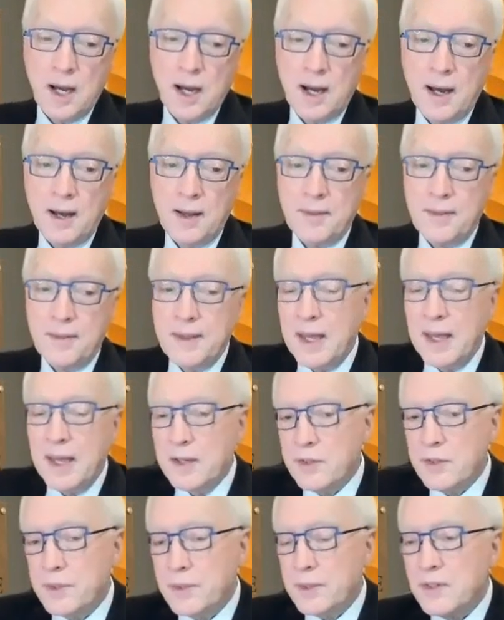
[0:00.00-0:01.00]
The
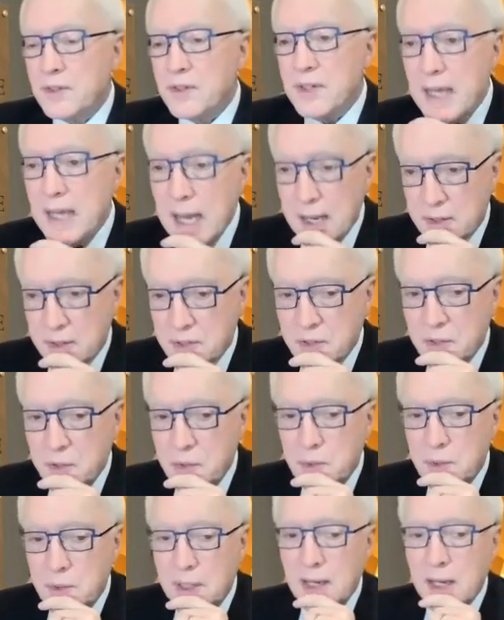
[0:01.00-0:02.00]
answer is yes,
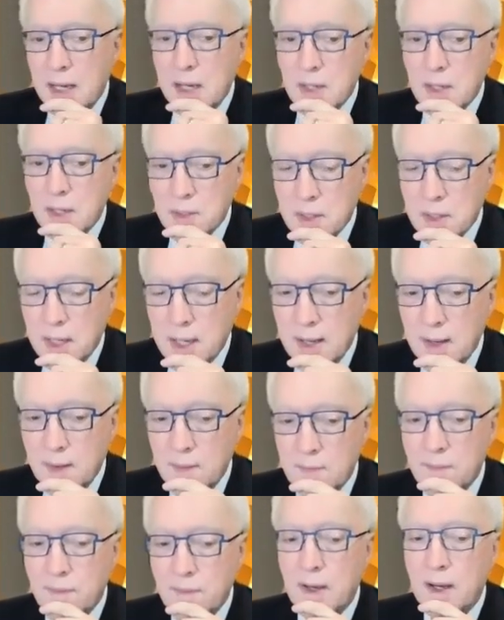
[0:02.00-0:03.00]
you can
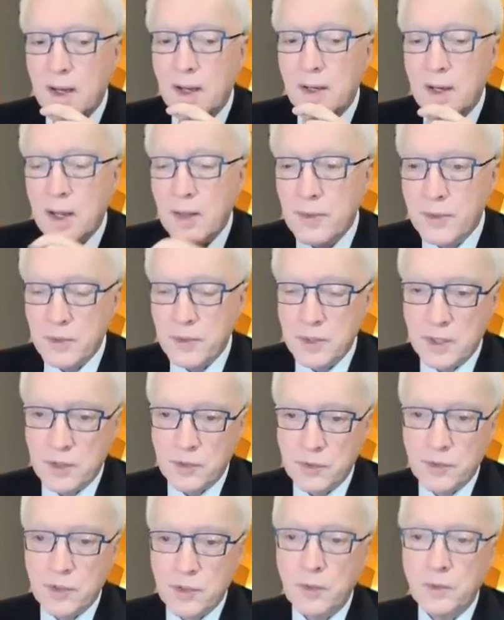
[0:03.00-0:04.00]
have another
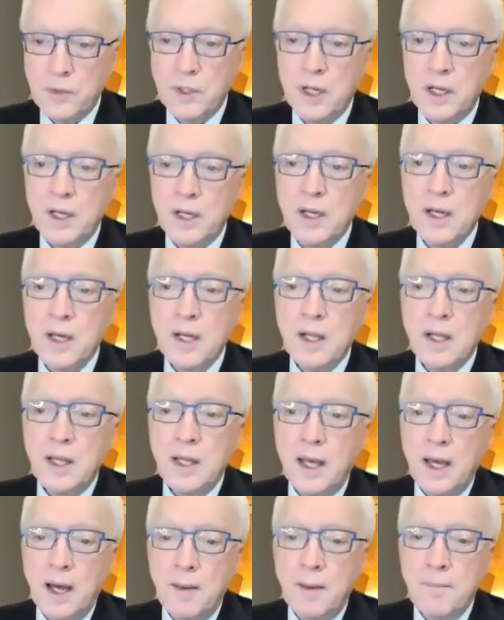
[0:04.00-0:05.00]
dystonia.
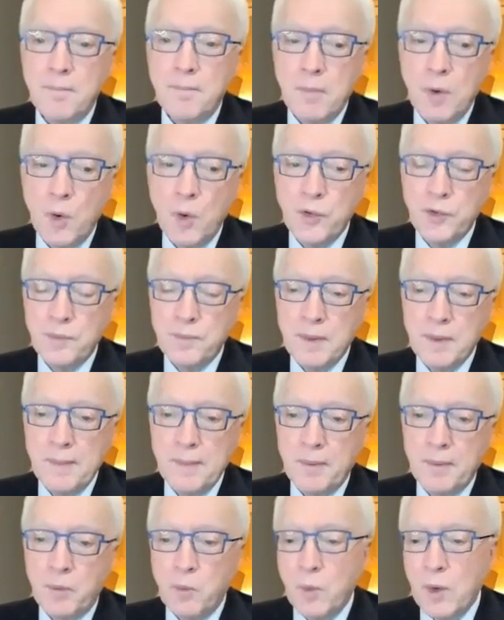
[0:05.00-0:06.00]
Most
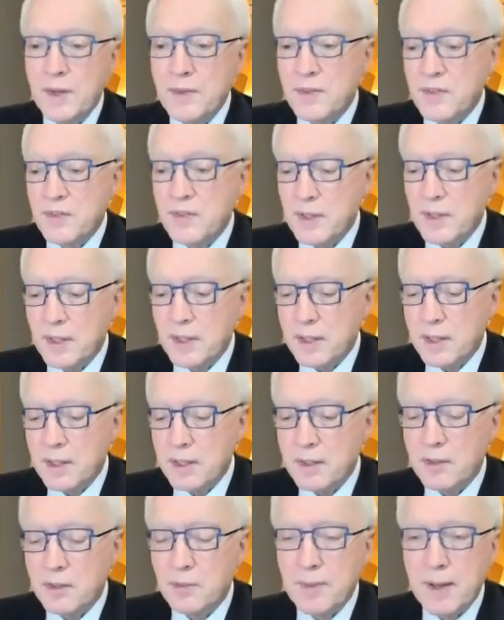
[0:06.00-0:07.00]
people, once
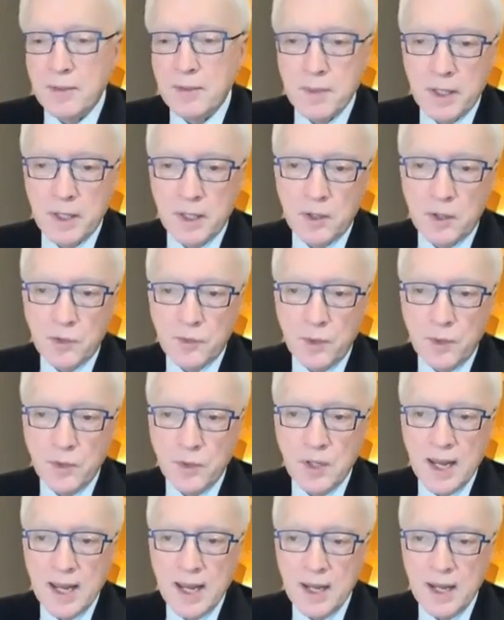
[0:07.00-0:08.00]
the spasmodic
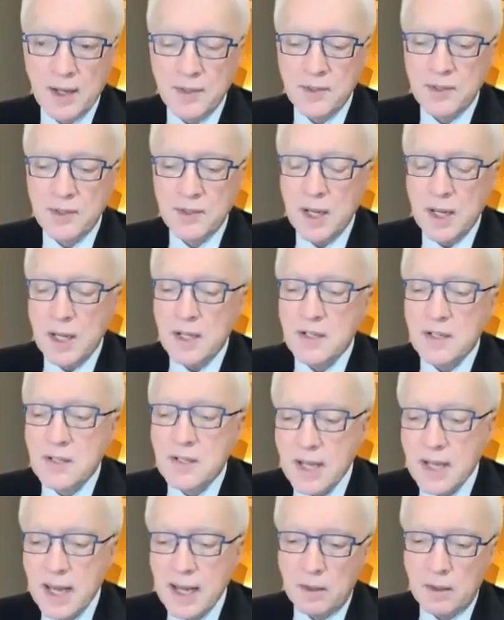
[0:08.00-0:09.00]
dystonia has
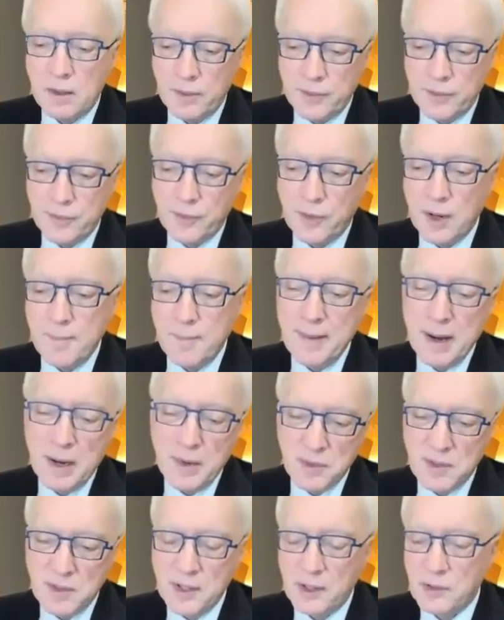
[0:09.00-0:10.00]
settled for
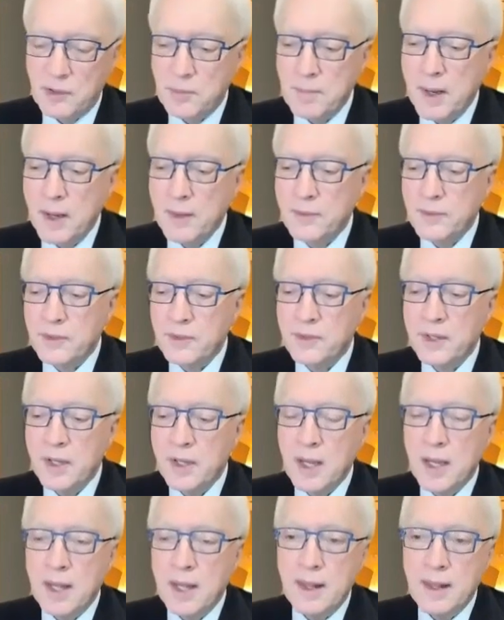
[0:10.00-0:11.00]
about 6 months,
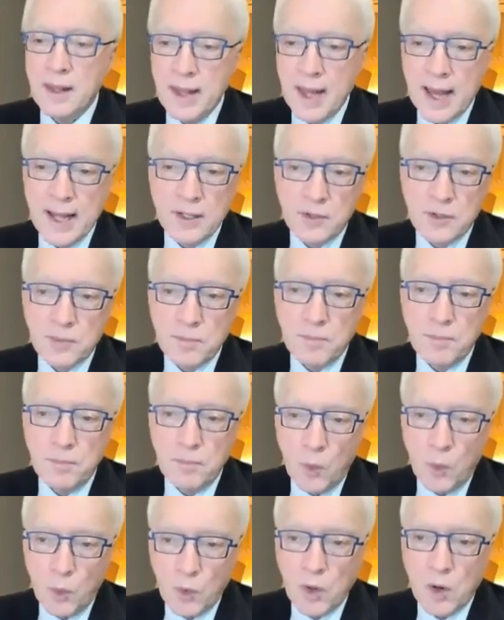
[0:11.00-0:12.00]
that's
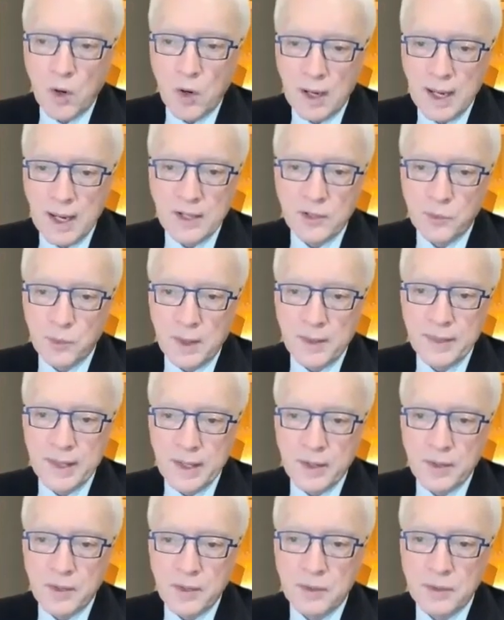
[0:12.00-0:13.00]
more or less what
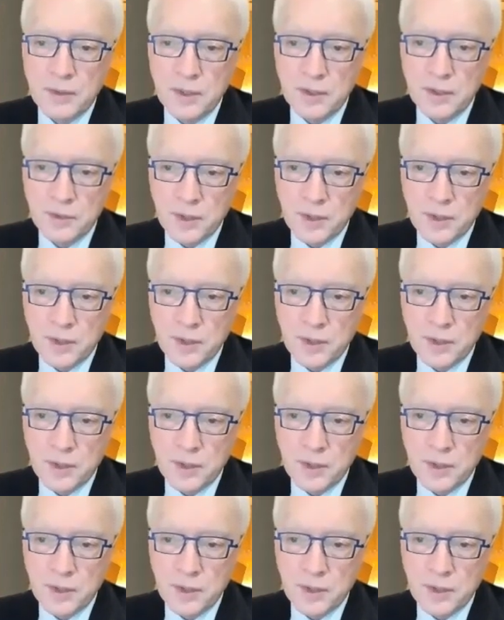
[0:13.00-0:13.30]
their